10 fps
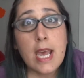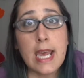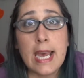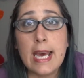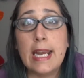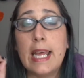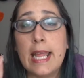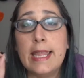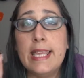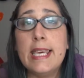and
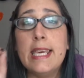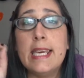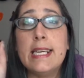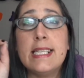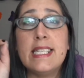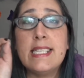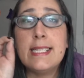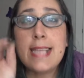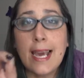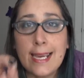the
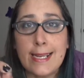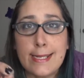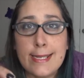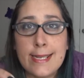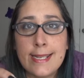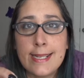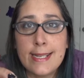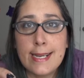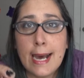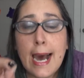second
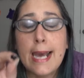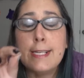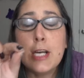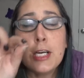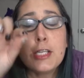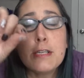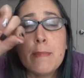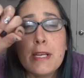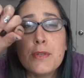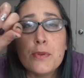I touched
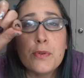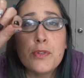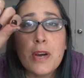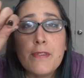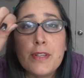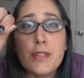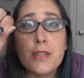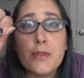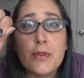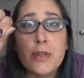my screwdriver to the
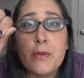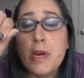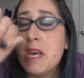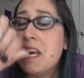screw,